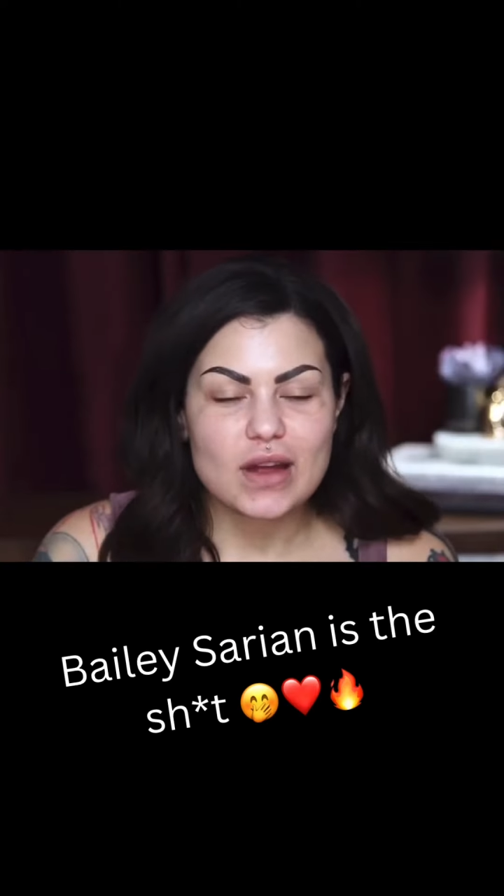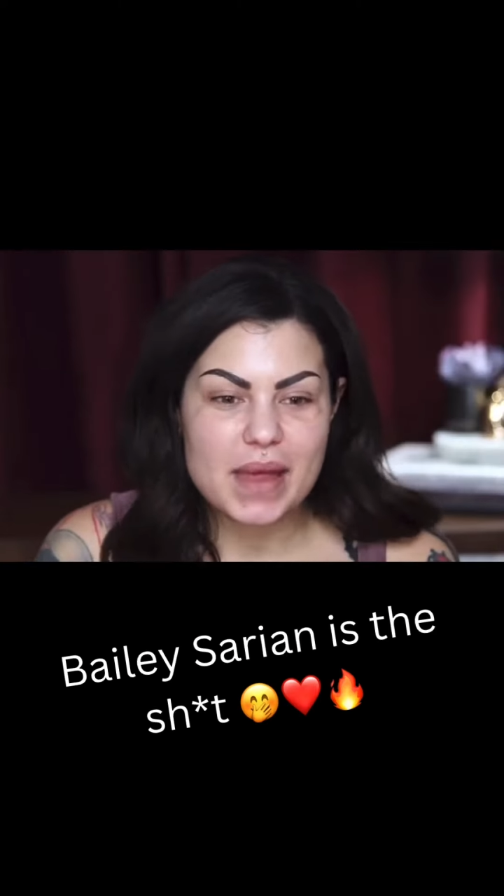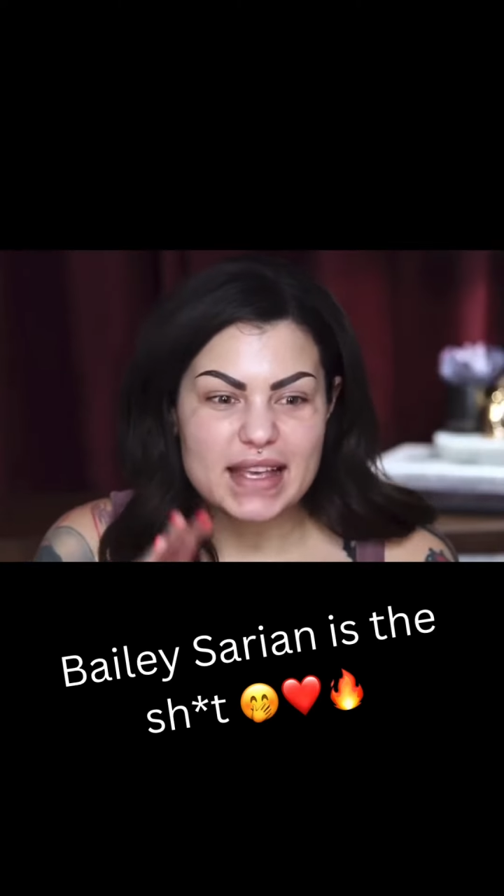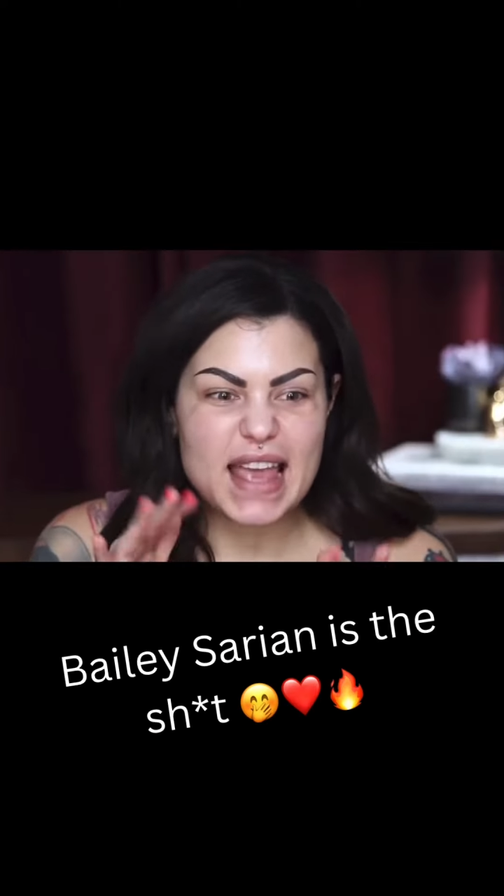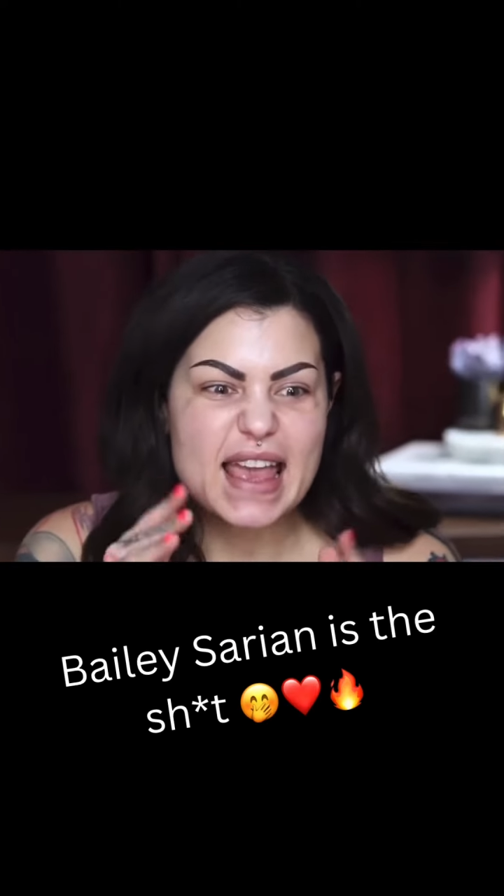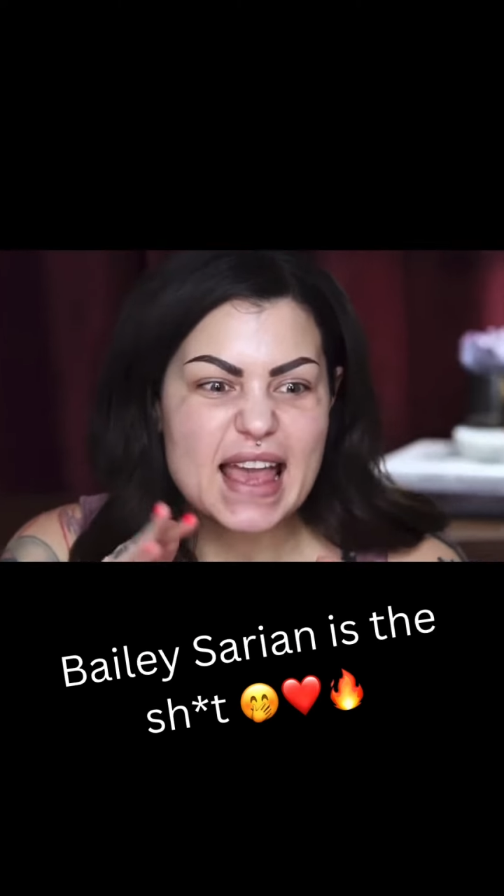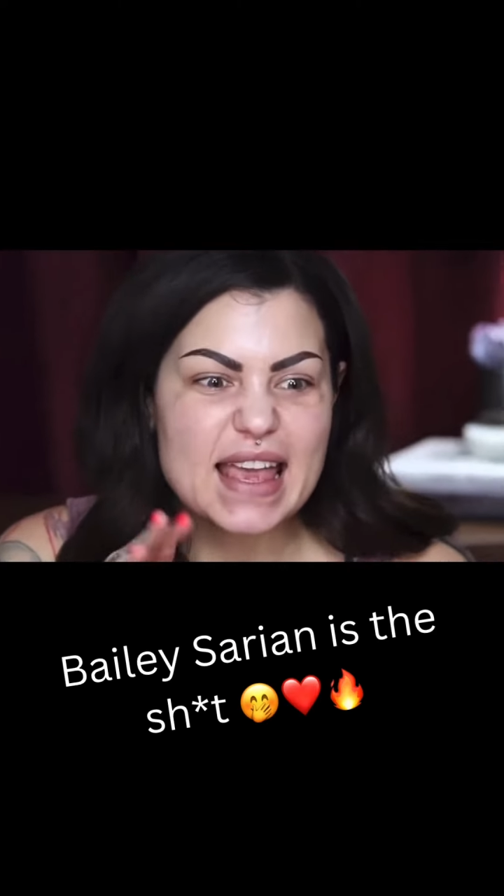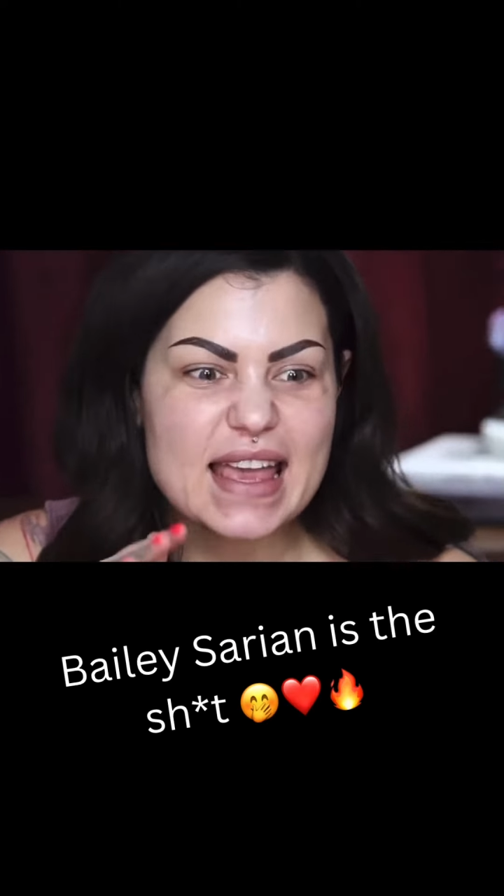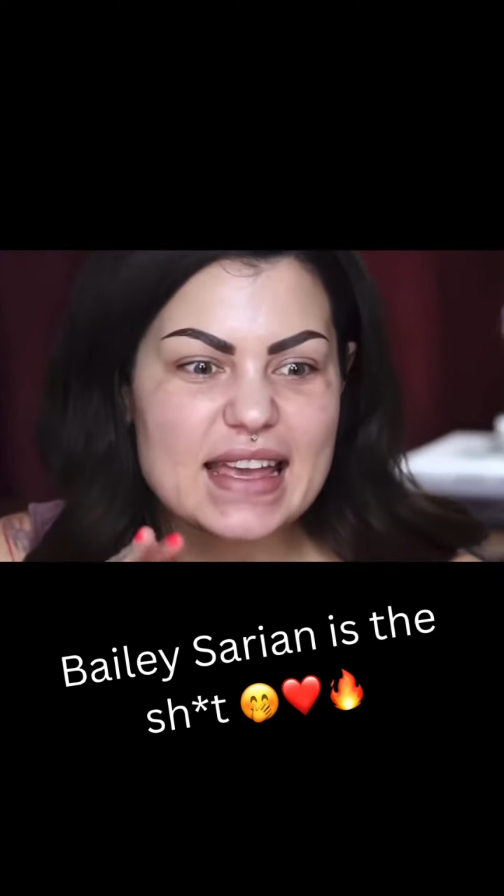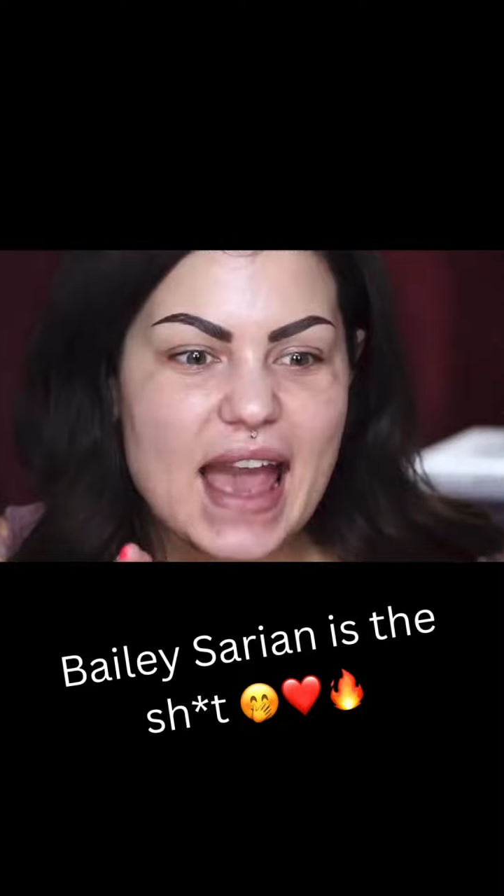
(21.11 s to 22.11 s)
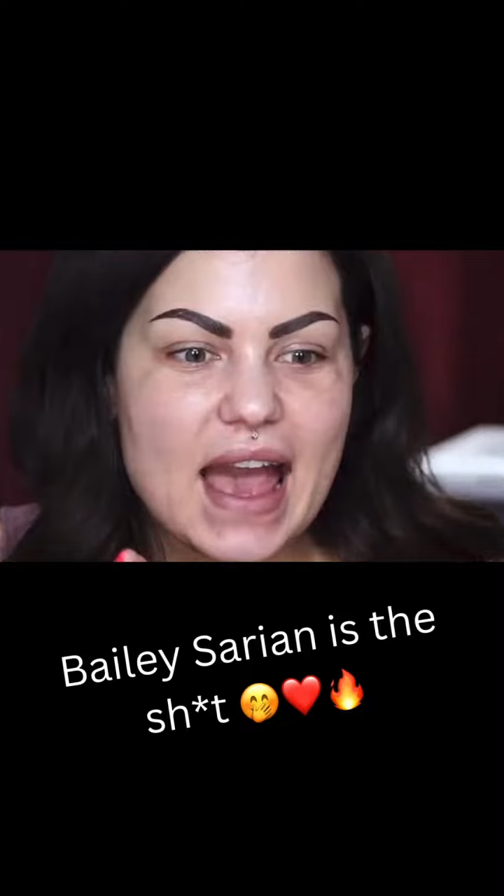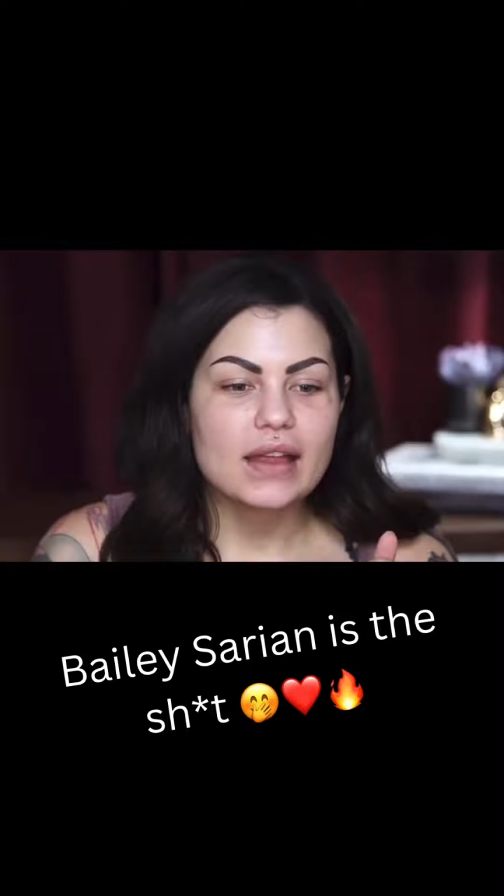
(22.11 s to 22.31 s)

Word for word: it. I'm like, yeah, yeah, yeah, yeah, yeah.